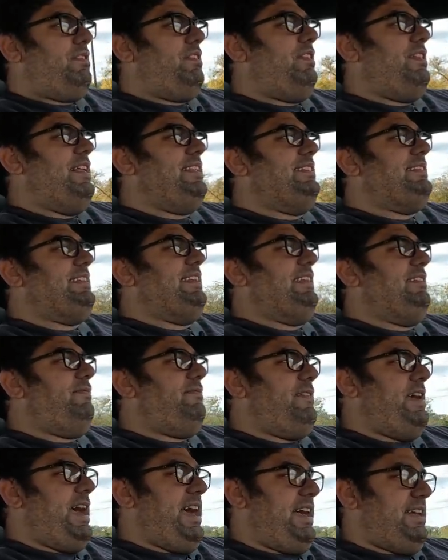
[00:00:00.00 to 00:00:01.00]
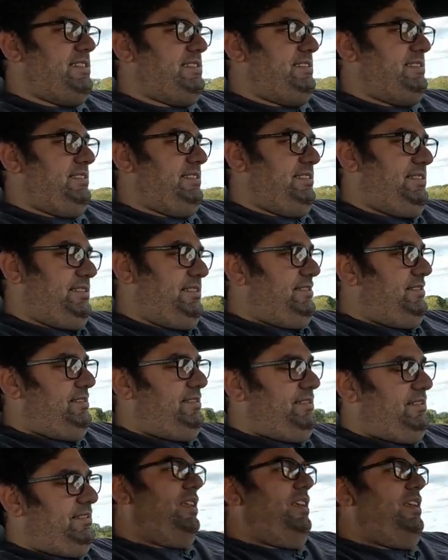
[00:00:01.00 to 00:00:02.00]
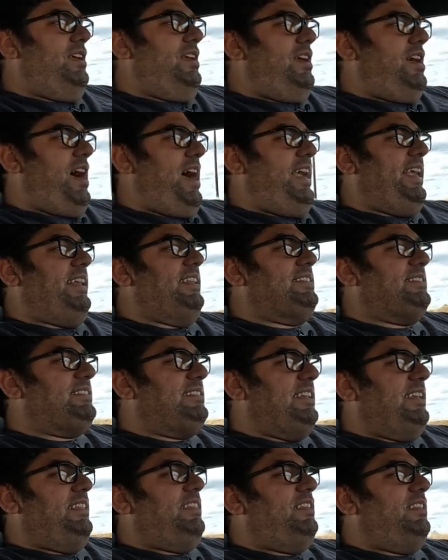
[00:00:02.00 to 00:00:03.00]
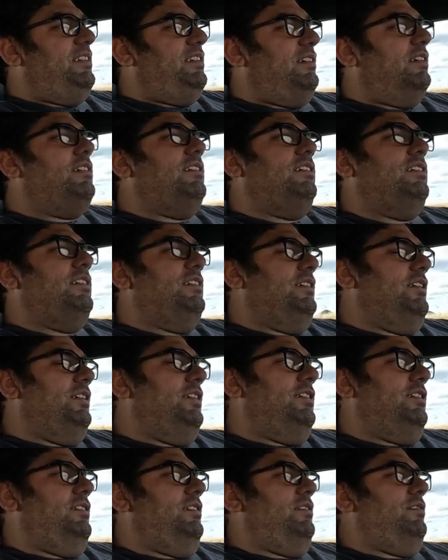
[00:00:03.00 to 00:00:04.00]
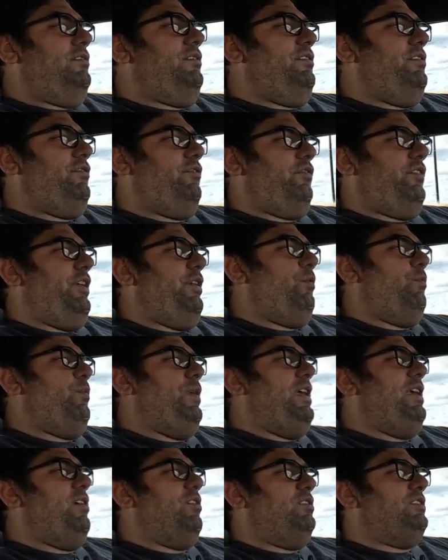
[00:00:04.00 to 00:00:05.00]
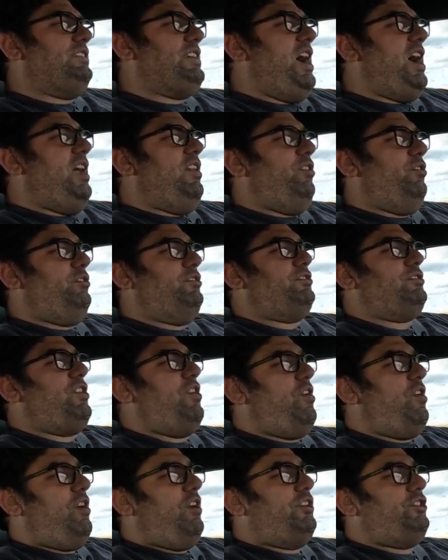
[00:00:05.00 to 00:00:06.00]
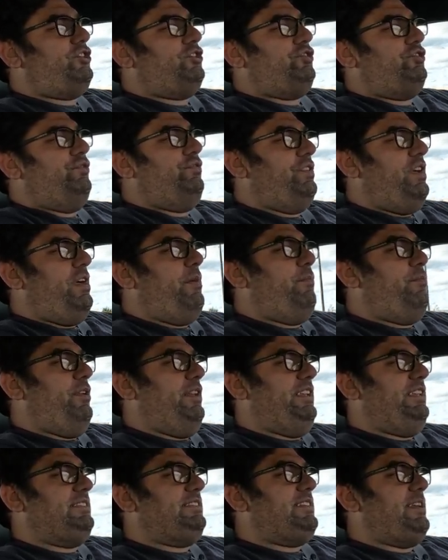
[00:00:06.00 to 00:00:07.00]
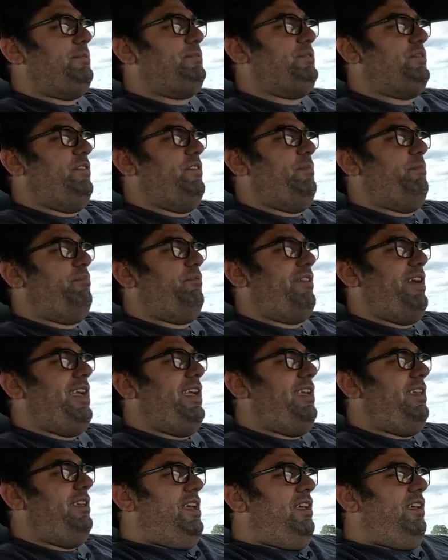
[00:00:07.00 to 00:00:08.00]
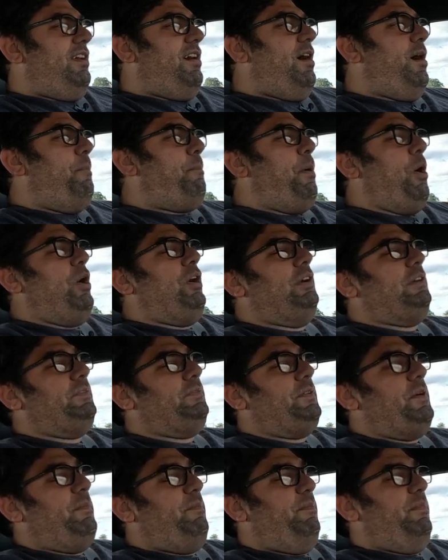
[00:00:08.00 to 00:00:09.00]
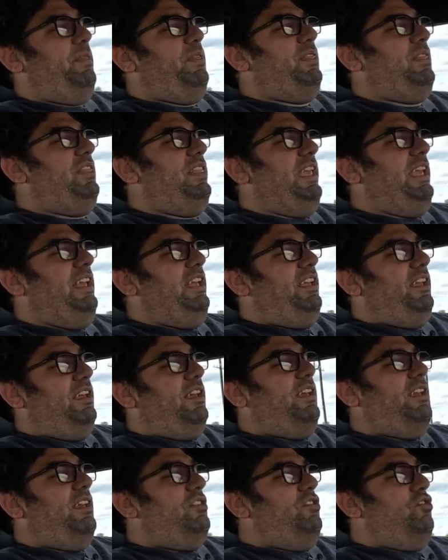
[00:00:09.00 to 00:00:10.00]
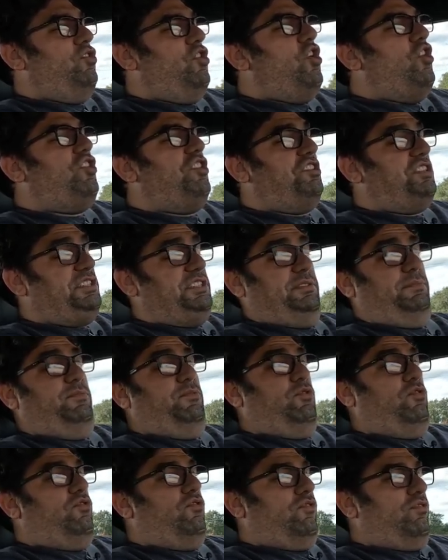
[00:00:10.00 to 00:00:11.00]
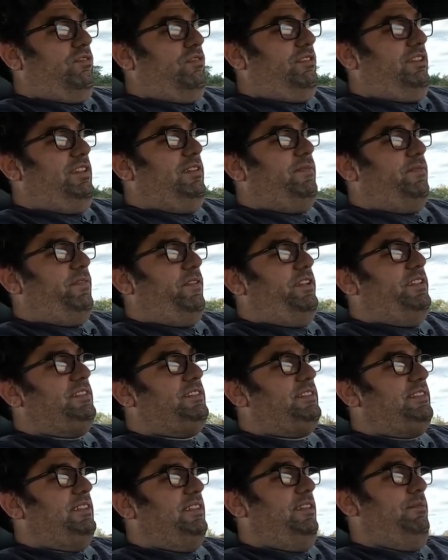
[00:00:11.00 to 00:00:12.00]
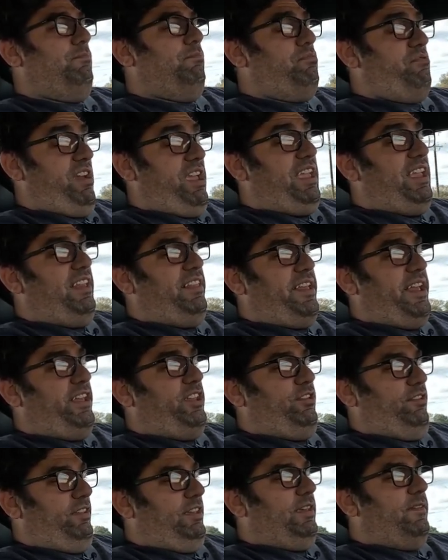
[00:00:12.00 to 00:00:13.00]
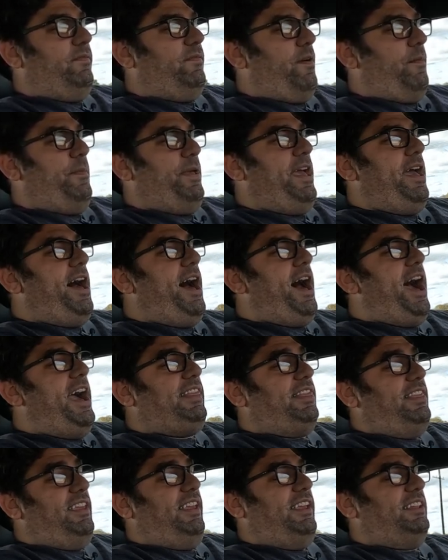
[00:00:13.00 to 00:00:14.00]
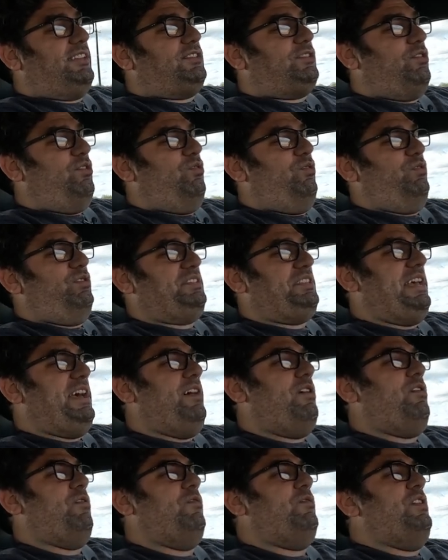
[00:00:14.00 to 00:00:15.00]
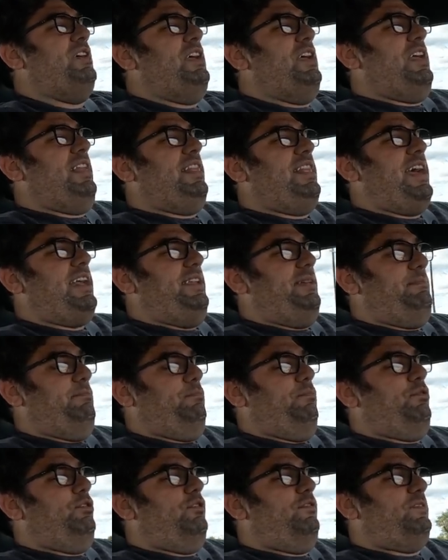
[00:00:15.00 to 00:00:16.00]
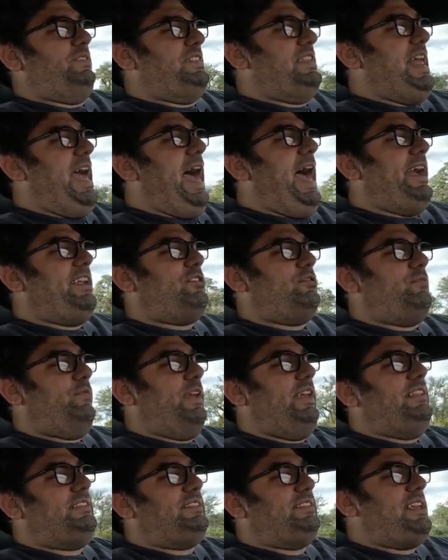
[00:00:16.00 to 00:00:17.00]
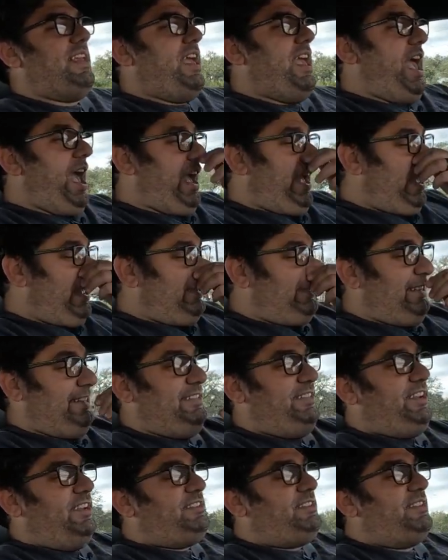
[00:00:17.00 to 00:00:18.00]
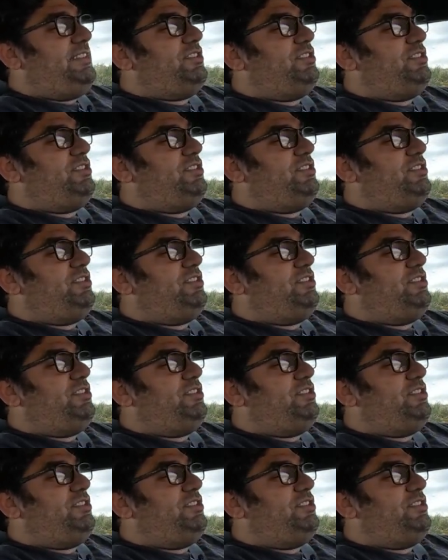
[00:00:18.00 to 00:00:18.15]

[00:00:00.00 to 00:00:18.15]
Plenty fast. I can see the rear wing on Tyler's car shoot up when he steps on the brake. Apart from the noticeable difference in braking that you get from it, I think it's cool as hell that it moves and actuates, because it does it